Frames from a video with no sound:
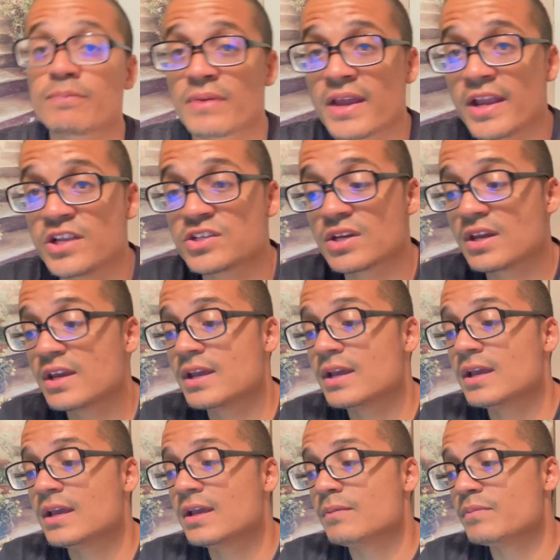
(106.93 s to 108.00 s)
Page,
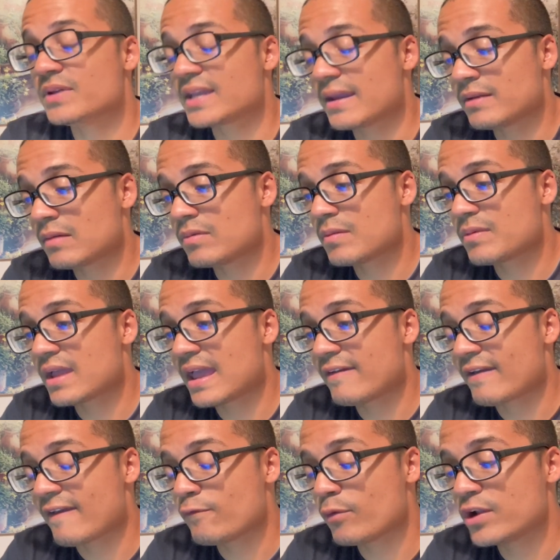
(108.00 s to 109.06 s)
became WBA
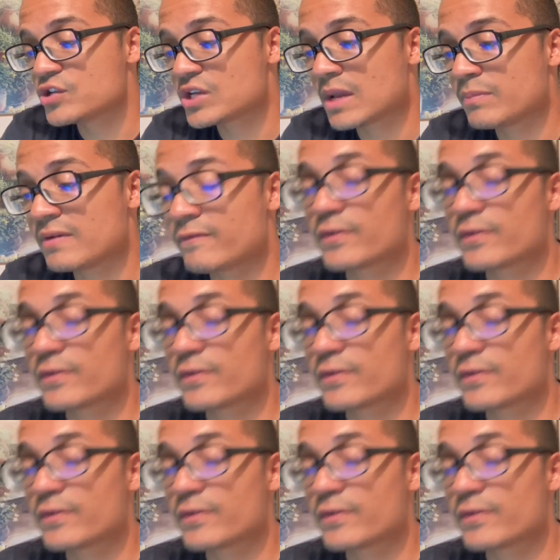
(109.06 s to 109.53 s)
heavyweight champion.